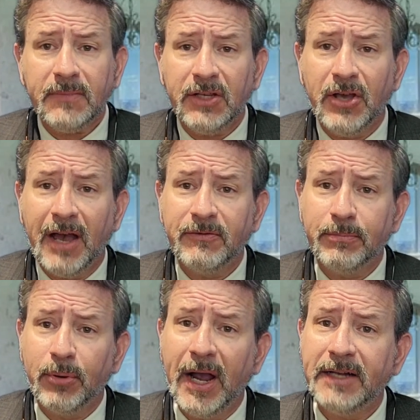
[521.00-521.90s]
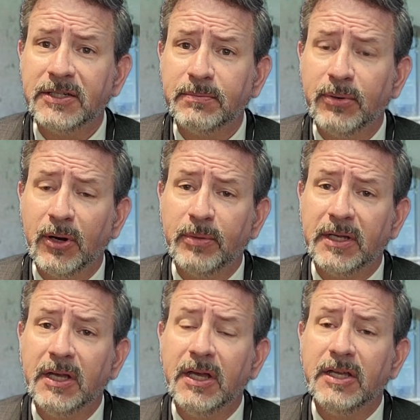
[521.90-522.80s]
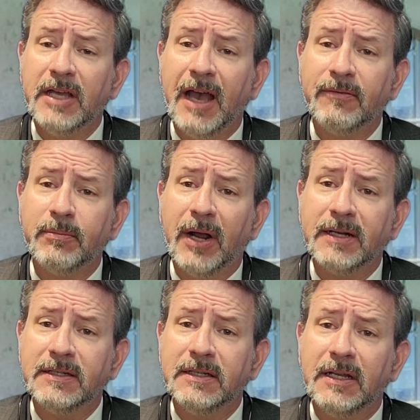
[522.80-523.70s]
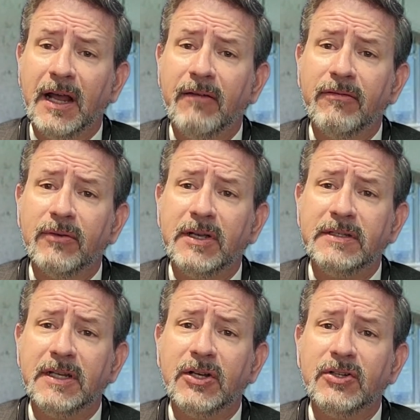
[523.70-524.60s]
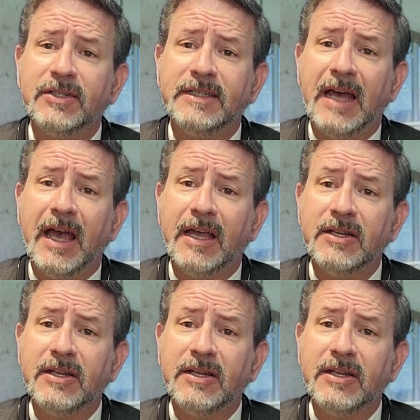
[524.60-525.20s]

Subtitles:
You have to practice probing. You have to practice it every single day,